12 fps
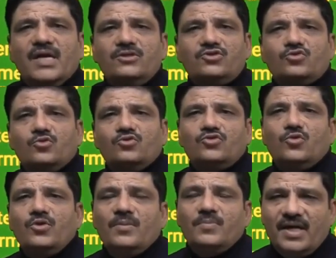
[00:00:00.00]
milestones
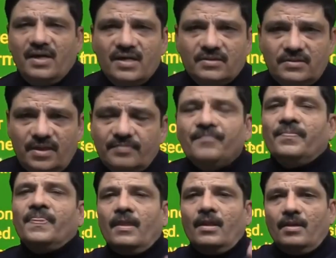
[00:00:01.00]
during pregnancy?
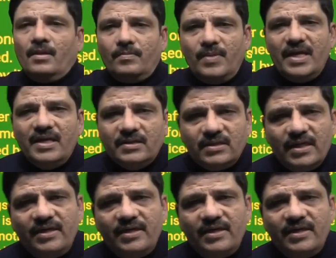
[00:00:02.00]
Please,